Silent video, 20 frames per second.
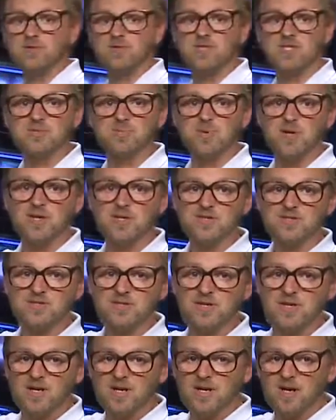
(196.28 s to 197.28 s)
the
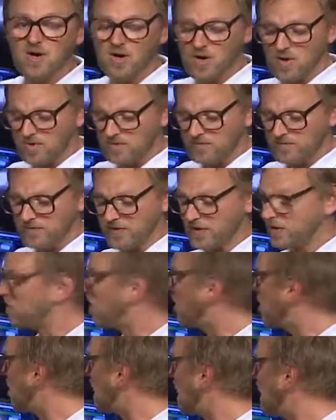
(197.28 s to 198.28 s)
response of the
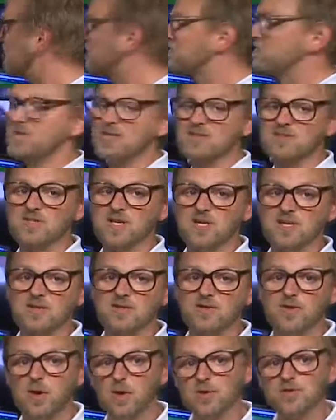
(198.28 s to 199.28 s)
commands being
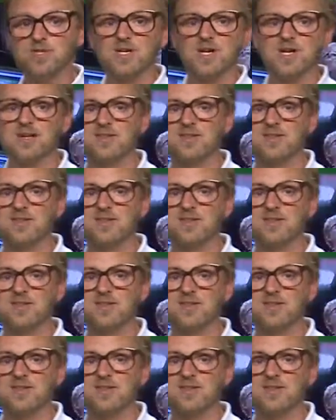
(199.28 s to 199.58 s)
sent. Those are